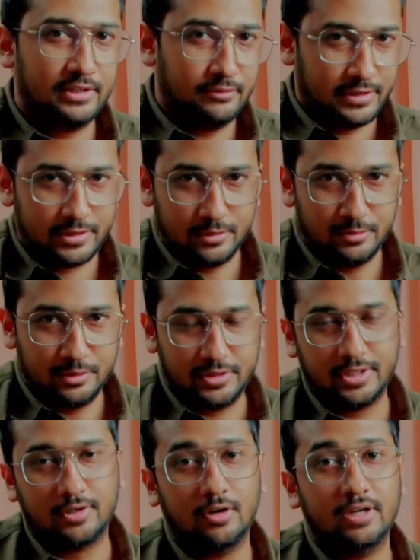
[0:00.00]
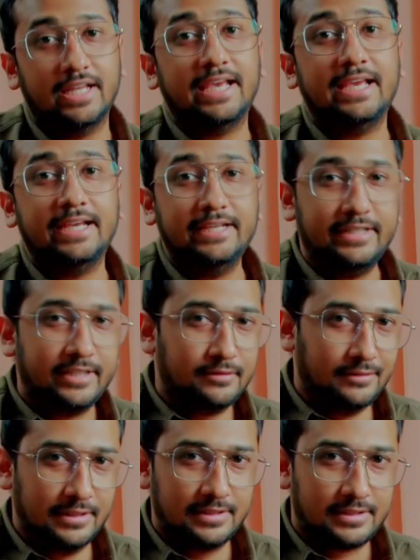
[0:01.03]
in the Western music called
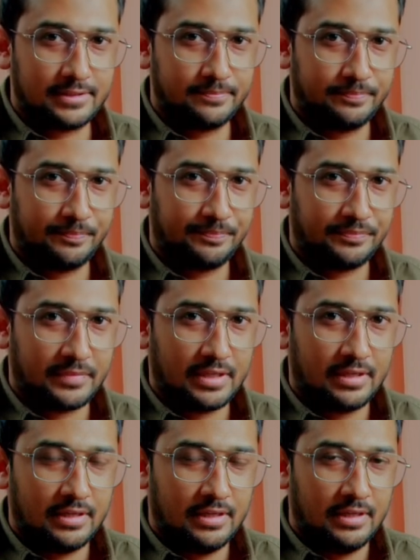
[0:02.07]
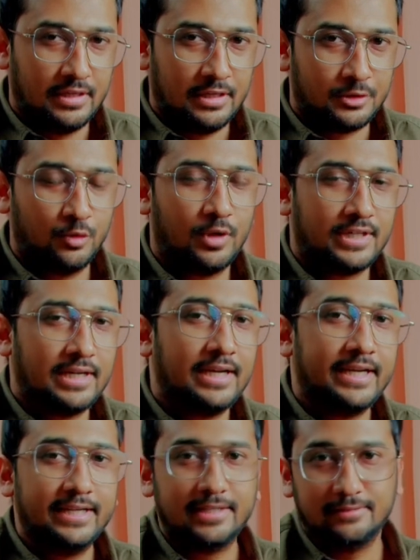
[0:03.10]
intervals. So what are
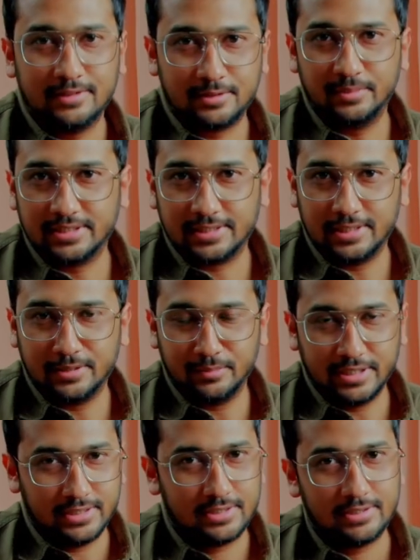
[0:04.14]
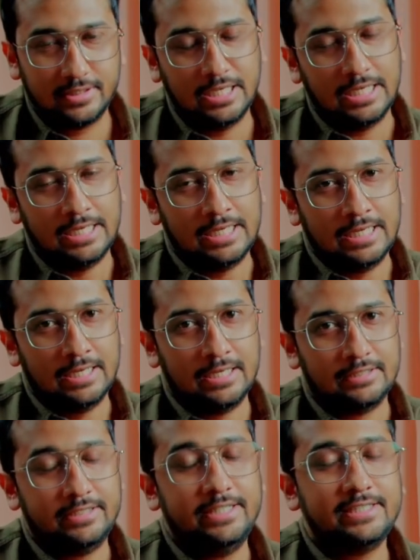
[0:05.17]
intervals basically means?
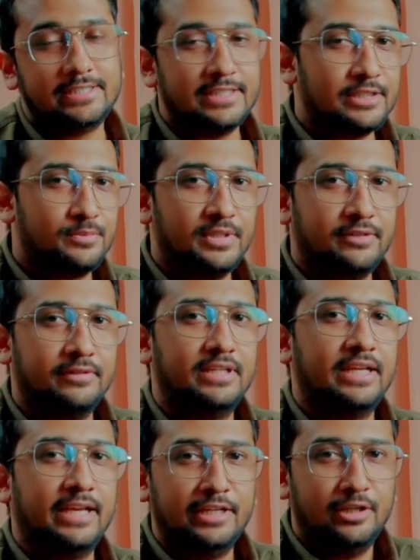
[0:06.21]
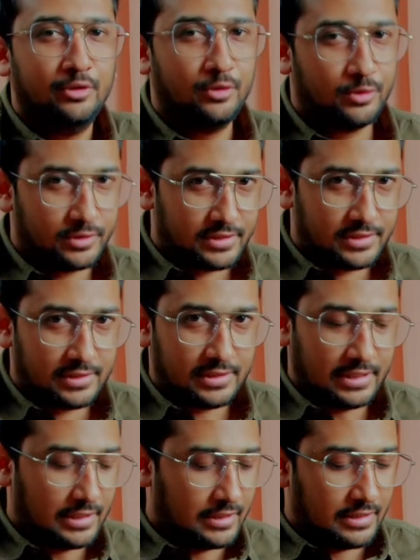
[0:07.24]
Distance between any notes
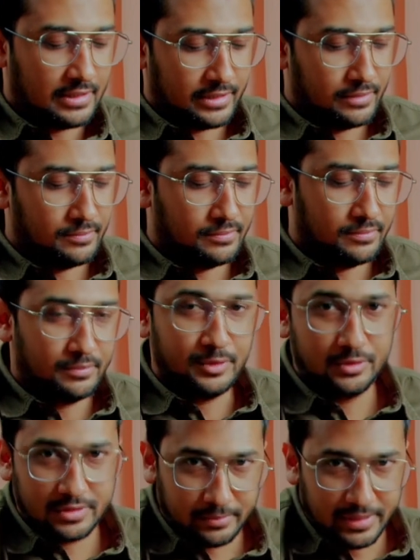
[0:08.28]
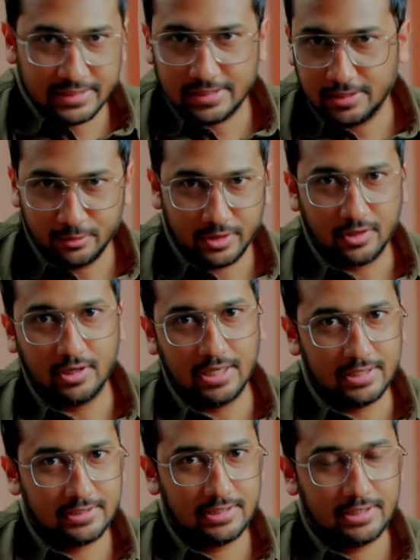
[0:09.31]
in music basically we call
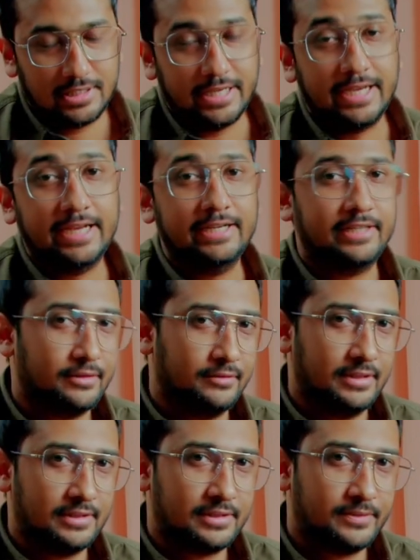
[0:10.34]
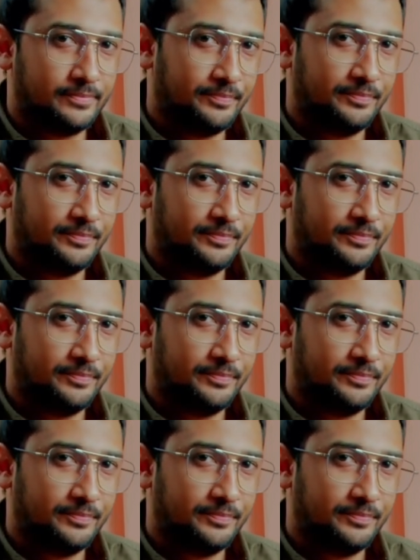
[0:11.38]
as intervals.